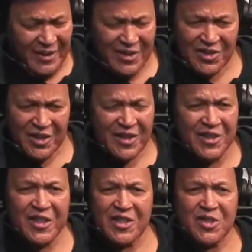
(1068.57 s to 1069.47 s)
is
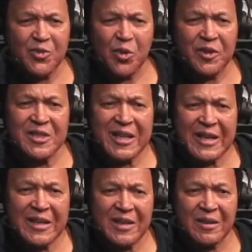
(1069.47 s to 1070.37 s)
his for the
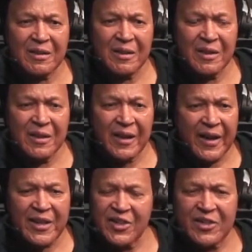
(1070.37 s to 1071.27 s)
taking,
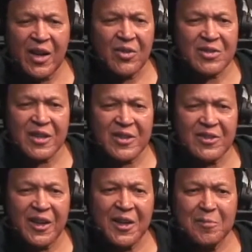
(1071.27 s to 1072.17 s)
and he's not going to take
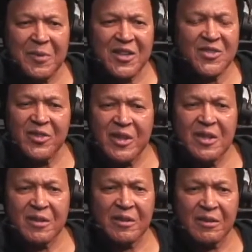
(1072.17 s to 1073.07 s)
second best for
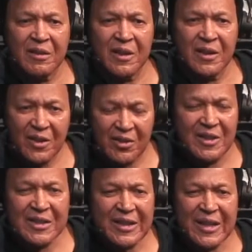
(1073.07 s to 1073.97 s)
anything. You
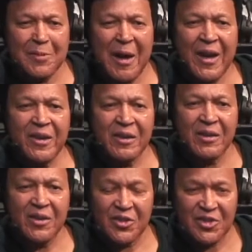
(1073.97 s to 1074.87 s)
need to get him out of
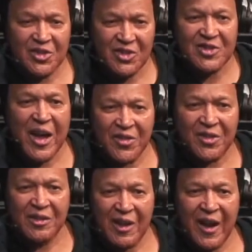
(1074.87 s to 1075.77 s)
here because this is South
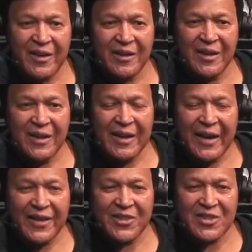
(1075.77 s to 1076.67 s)
Carolina,
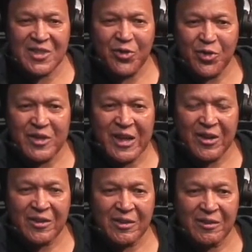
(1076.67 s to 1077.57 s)
and it's different
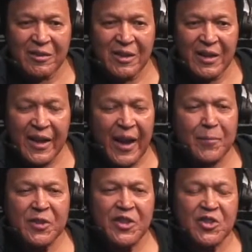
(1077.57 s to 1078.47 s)
down here.
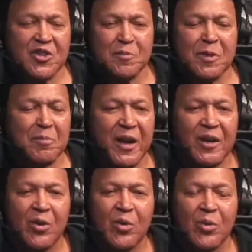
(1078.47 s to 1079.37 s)
But this has been my
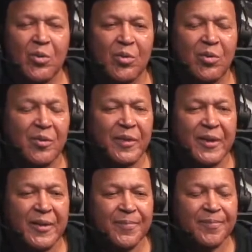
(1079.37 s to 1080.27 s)
whole
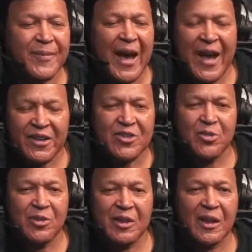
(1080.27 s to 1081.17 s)

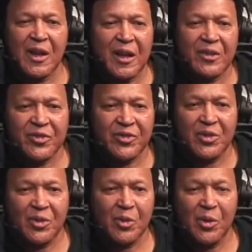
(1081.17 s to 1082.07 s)
attitude in life,
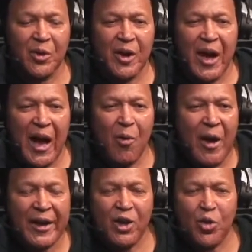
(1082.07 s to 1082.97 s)
how
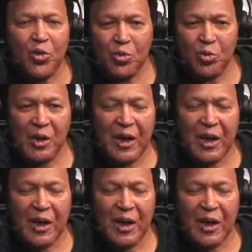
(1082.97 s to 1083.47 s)
I go through